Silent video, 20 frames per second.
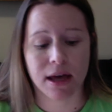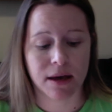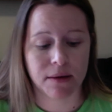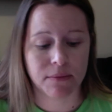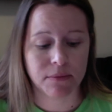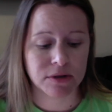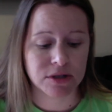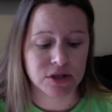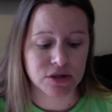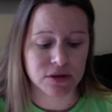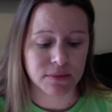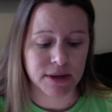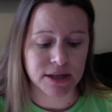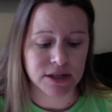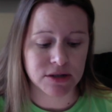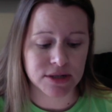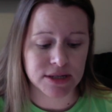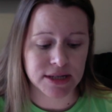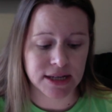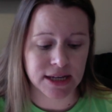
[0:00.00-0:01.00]
which is a
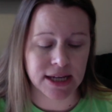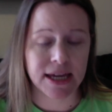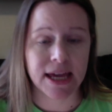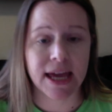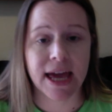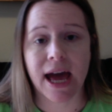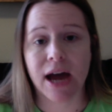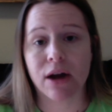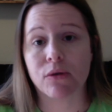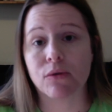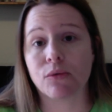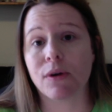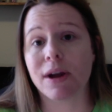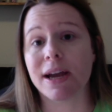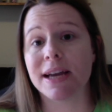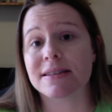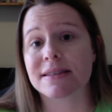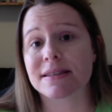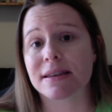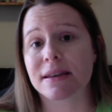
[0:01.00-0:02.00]
major city, at
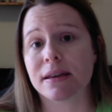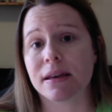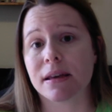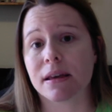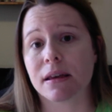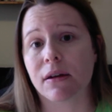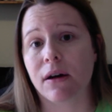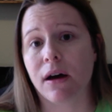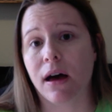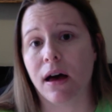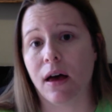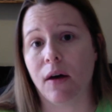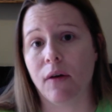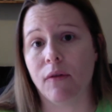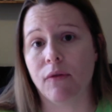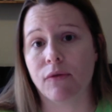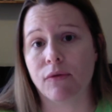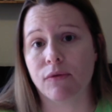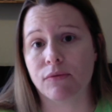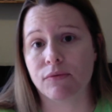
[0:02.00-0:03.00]
risk
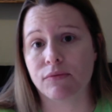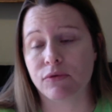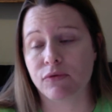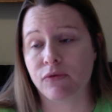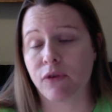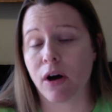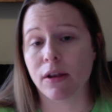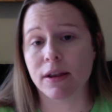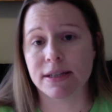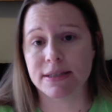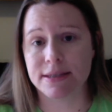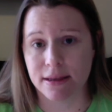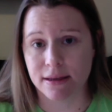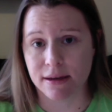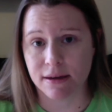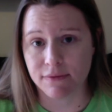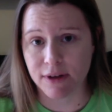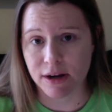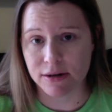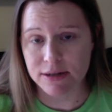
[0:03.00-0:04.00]
of falling to the
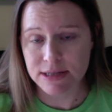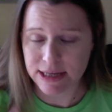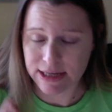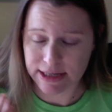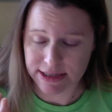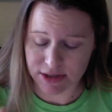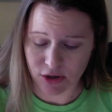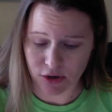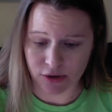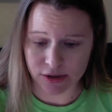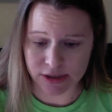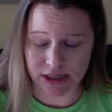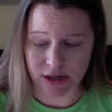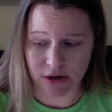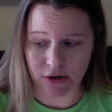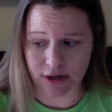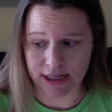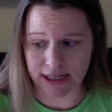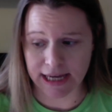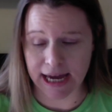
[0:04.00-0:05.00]
Confederacy because the Union had
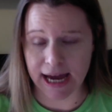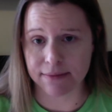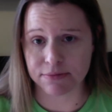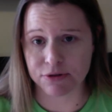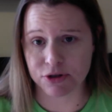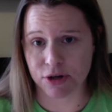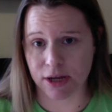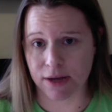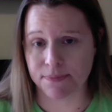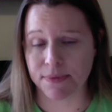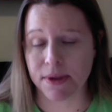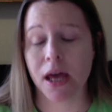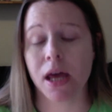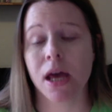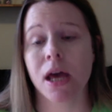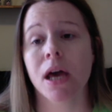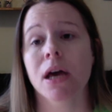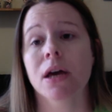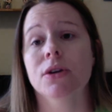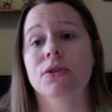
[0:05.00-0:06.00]
already captured it.
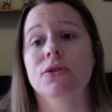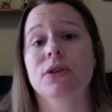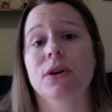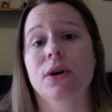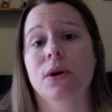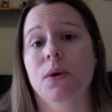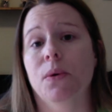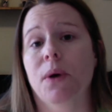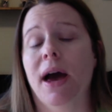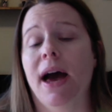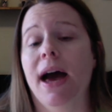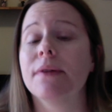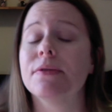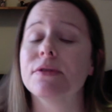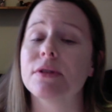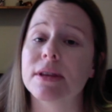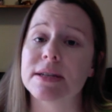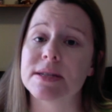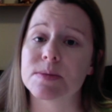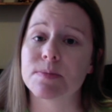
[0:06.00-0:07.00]
So after
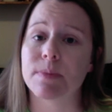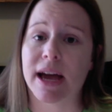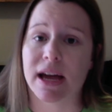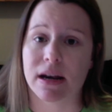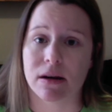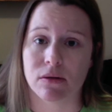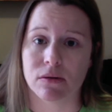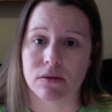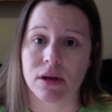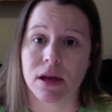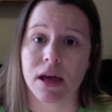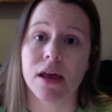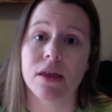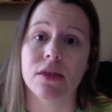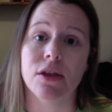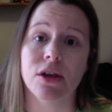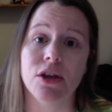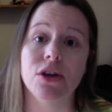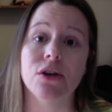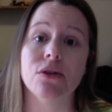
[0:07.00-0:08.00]
this battle,
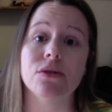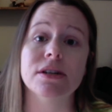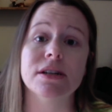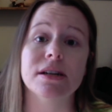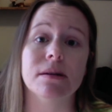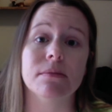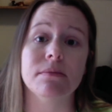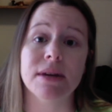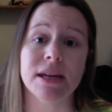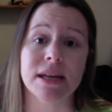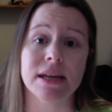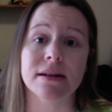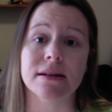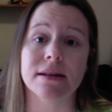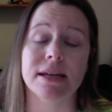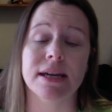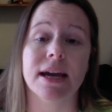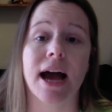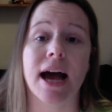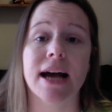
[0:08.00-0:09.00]
the Union
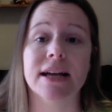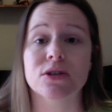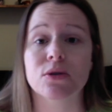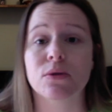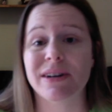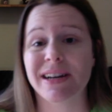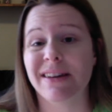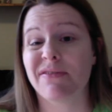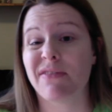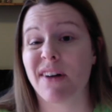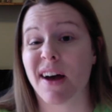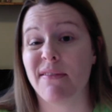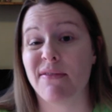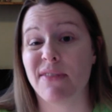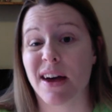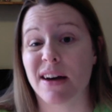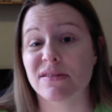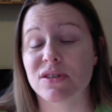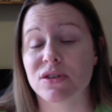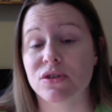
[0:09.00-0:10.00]
immediately got
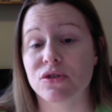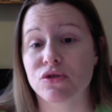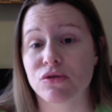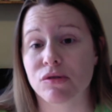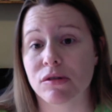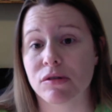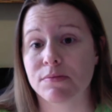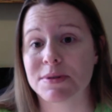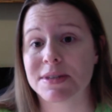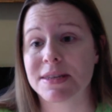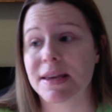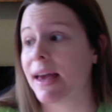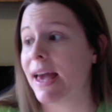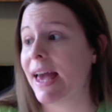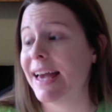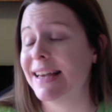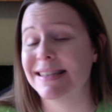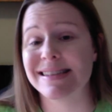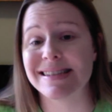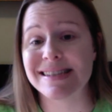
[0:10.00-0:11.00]
25,000 troops
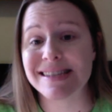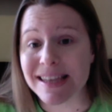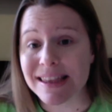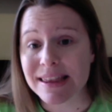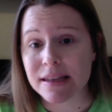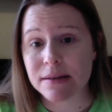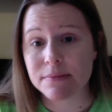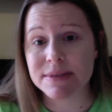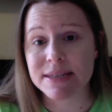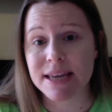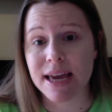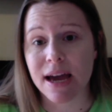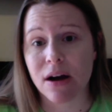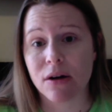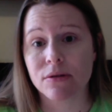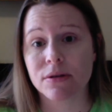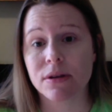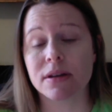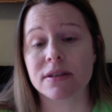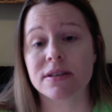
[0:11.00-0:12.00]
and sent them
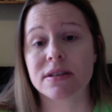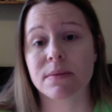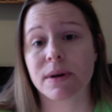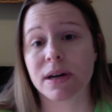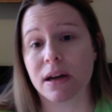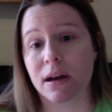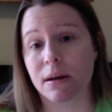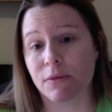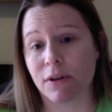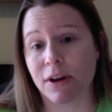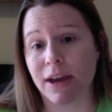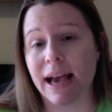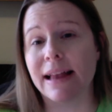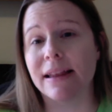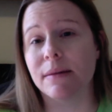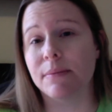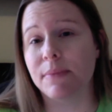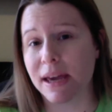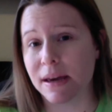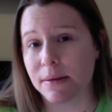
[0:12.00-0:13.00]
down to Montgomery,
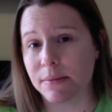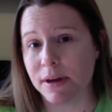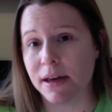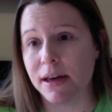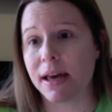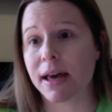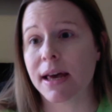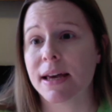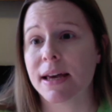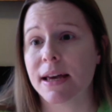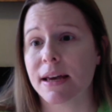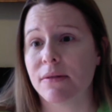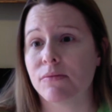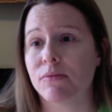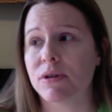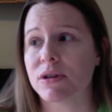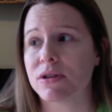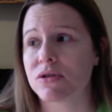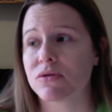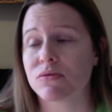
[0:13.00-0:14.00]
Alabama,
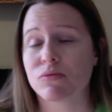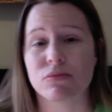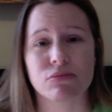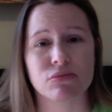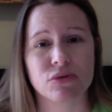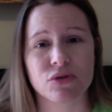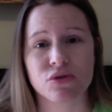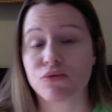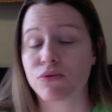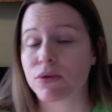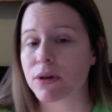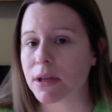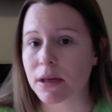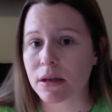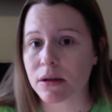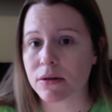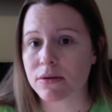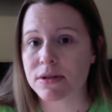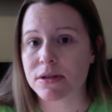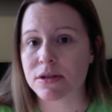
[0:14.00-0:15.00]
which was really
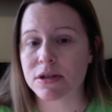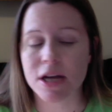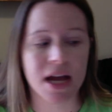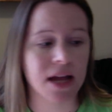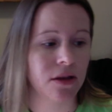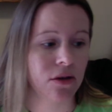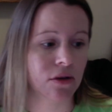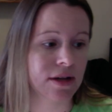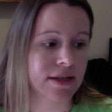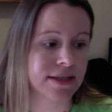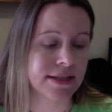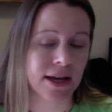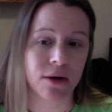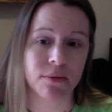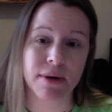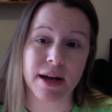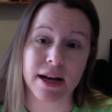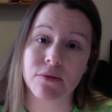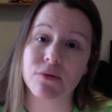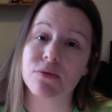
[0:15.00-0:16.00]
close to Chattanooga, to
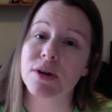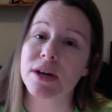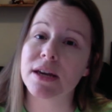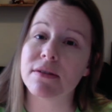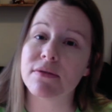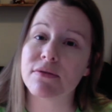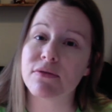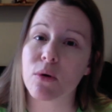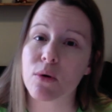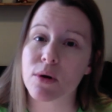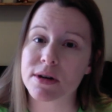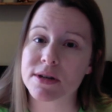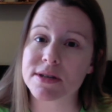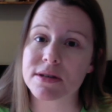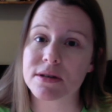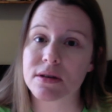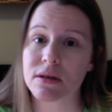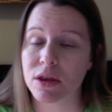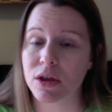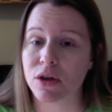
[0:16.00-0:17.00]
help kind of
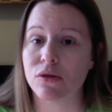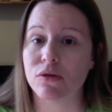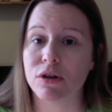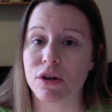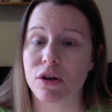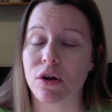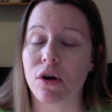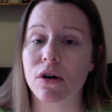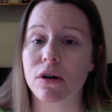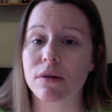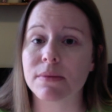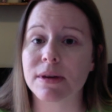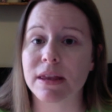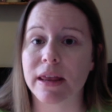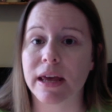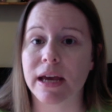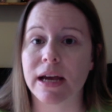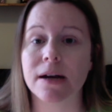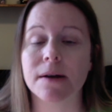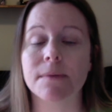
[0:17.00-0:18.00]
reinforce the Union Army
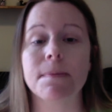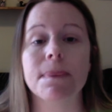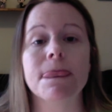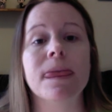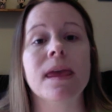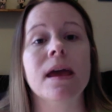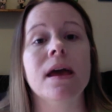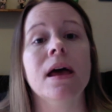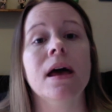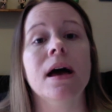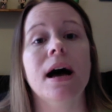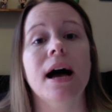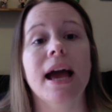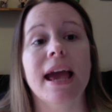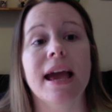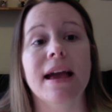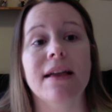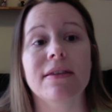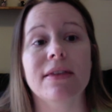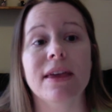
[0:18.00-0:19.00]
there.
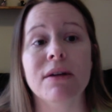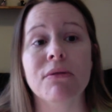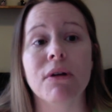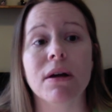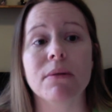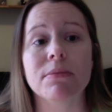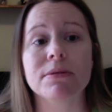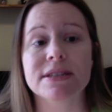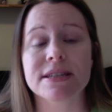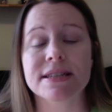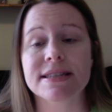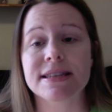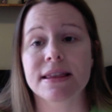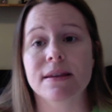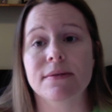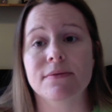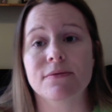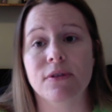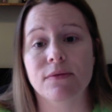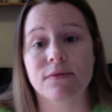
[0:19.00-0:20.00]
And they were able to send
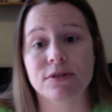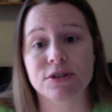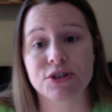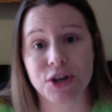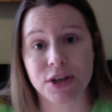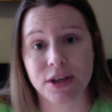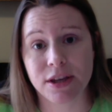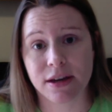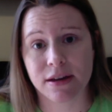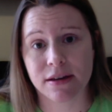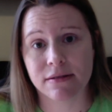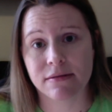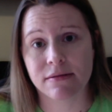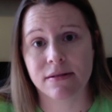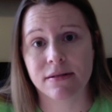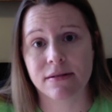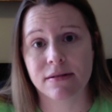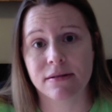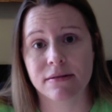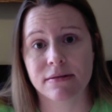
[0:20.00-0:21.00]
them from Virginia
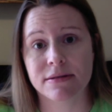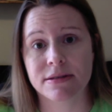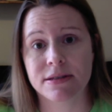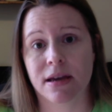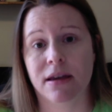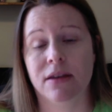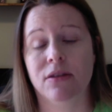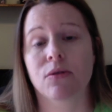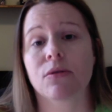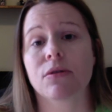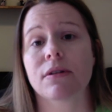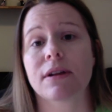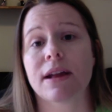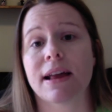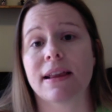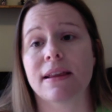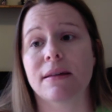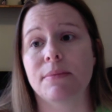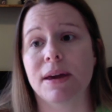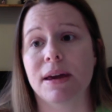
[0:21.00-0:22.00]
to northern
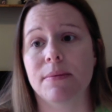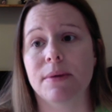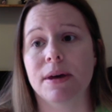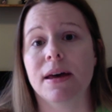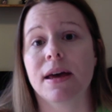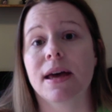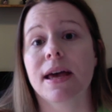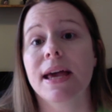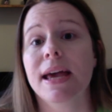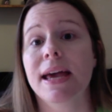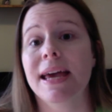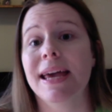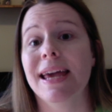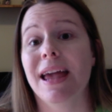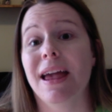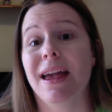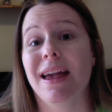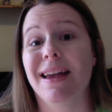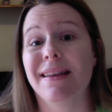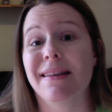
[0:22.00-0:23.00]
Alabama
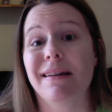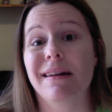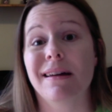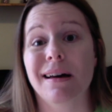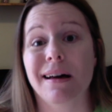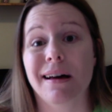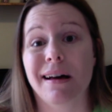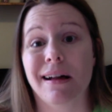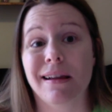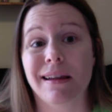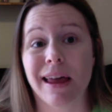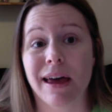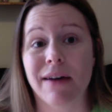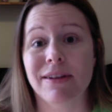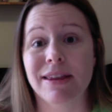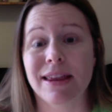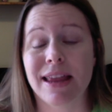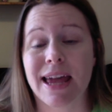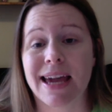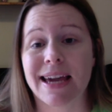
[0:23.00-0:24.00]
in
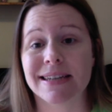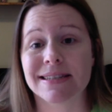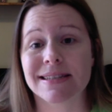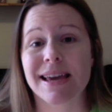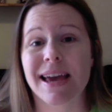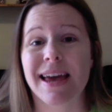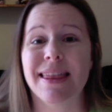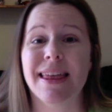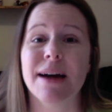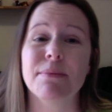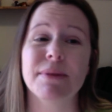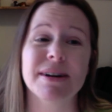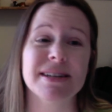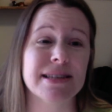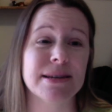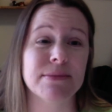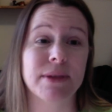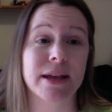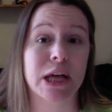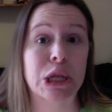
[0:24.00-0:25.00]
11 days. And that might
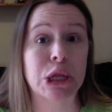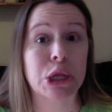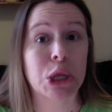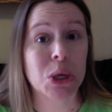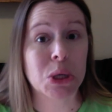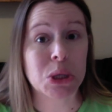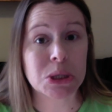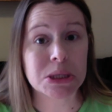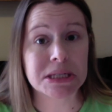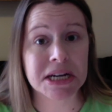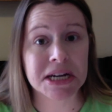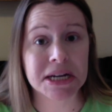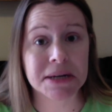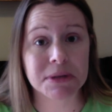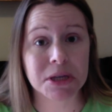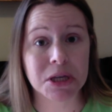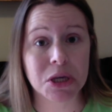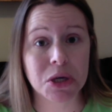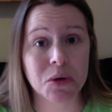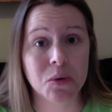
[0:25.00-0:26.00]
seem like a long time
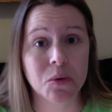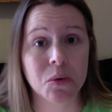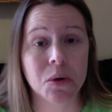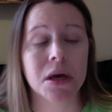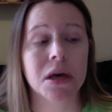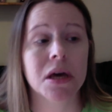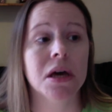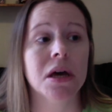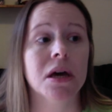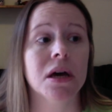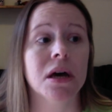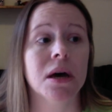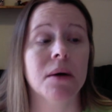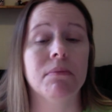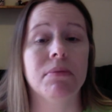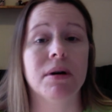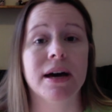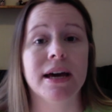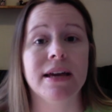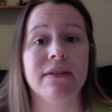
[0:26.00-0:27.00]
to you,
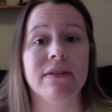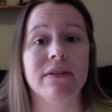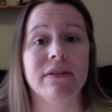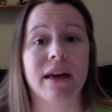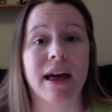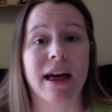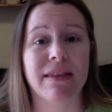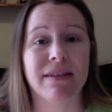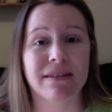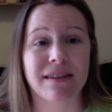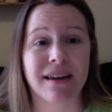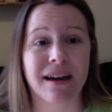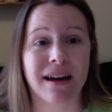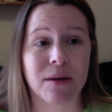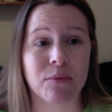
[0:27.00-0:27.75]
but at the time,